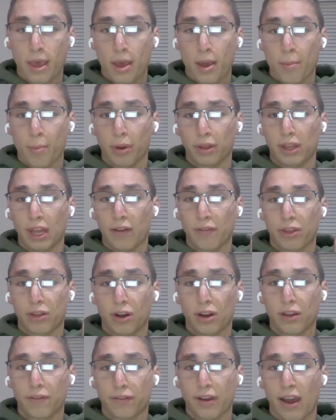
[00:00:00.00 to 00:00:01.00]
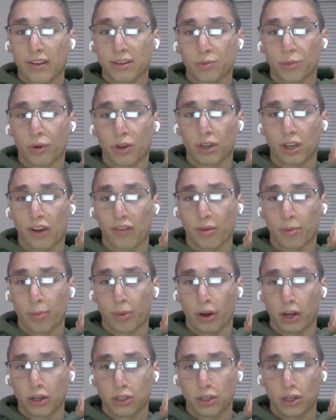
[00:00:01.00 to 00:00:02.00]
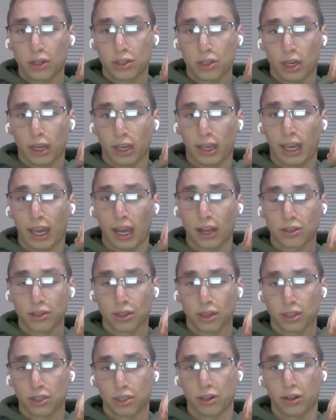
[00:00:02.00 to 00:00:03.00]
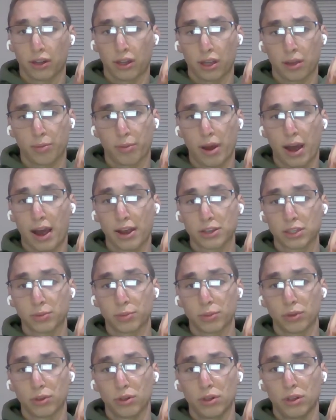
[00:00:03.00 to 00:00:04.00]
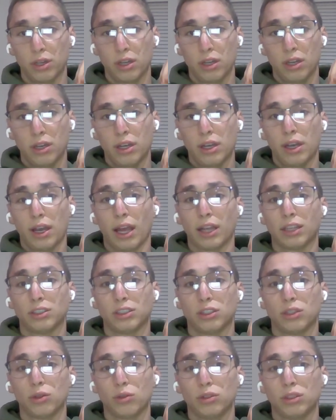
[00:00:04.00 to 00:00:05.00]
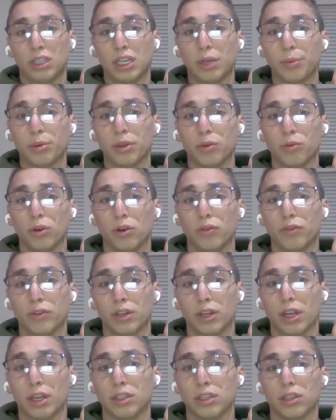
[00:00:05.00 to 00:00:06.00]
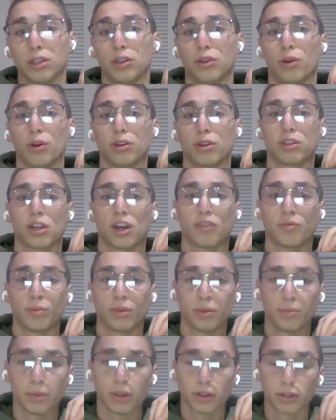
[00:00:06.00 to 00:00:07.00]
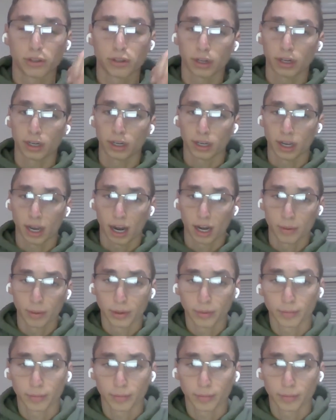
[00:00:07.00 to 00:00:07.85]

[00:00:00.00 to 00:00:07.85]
But the F-35 is more than a government purchase, and canceling is nearly impossible. It's too deeply woven into the U.S. government, military, and economy.